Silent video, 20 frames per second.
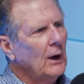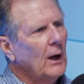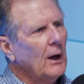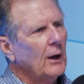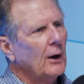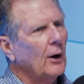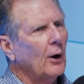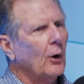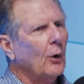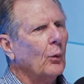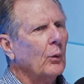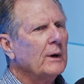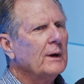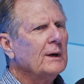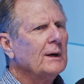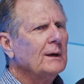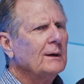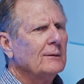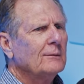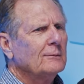You know,
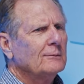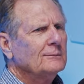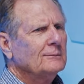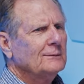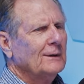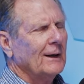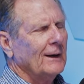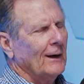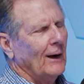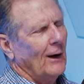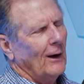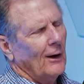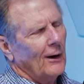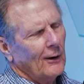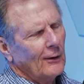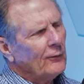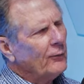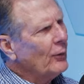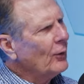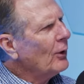we, in
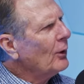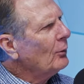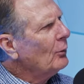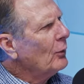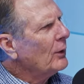our firm,